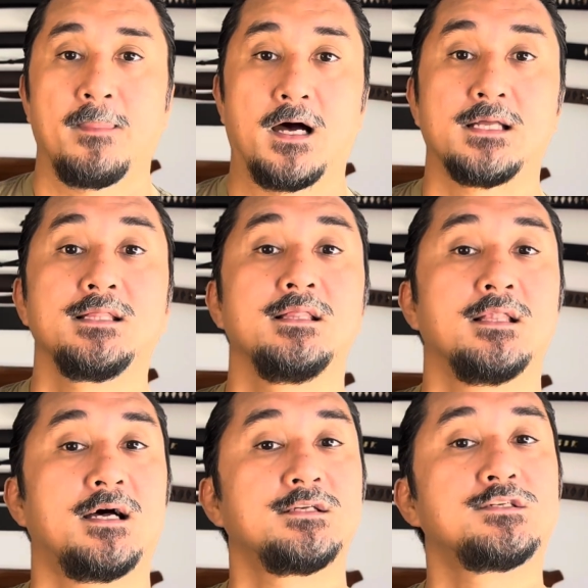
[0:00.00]

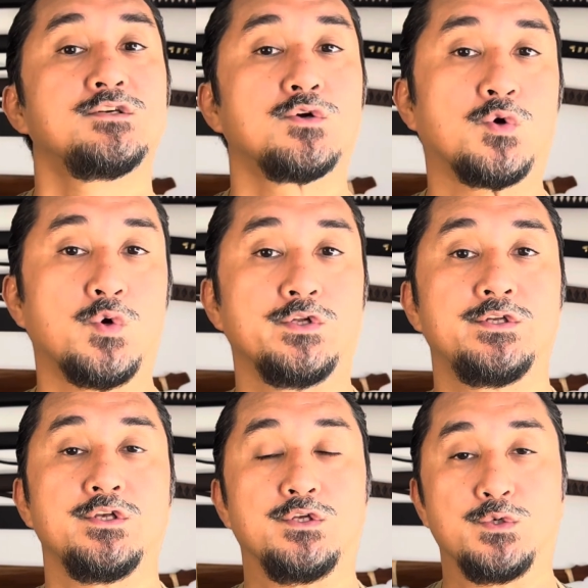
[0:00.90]
unless you're going
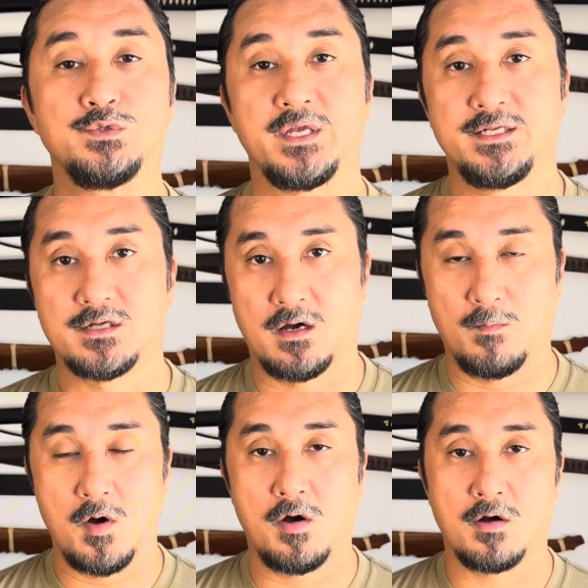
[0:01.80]
to use a
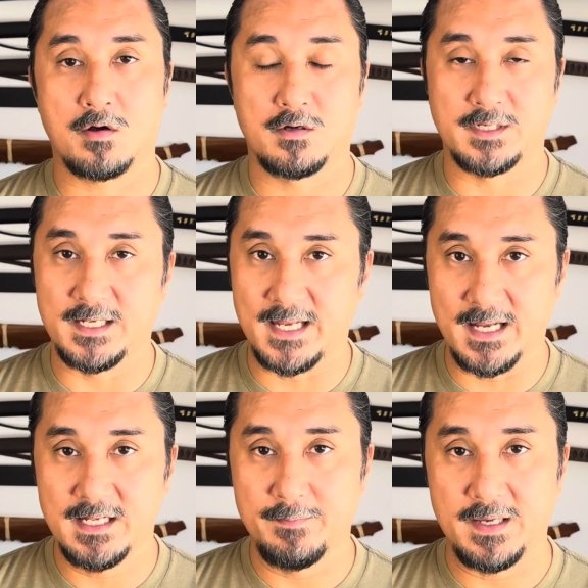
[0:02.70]
tomahawk on a
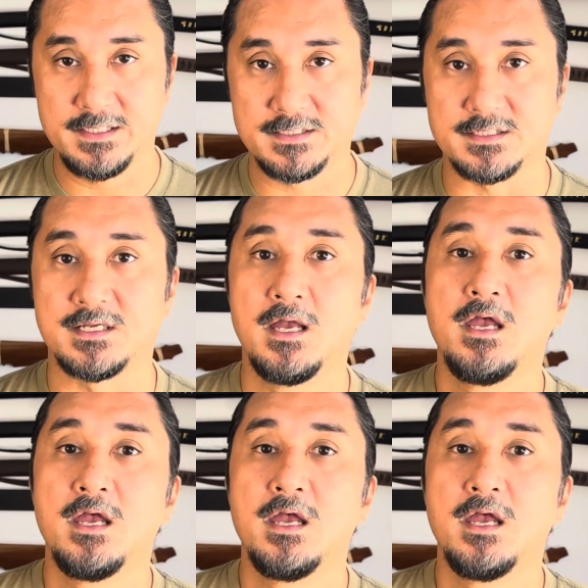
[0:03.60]
daily basis,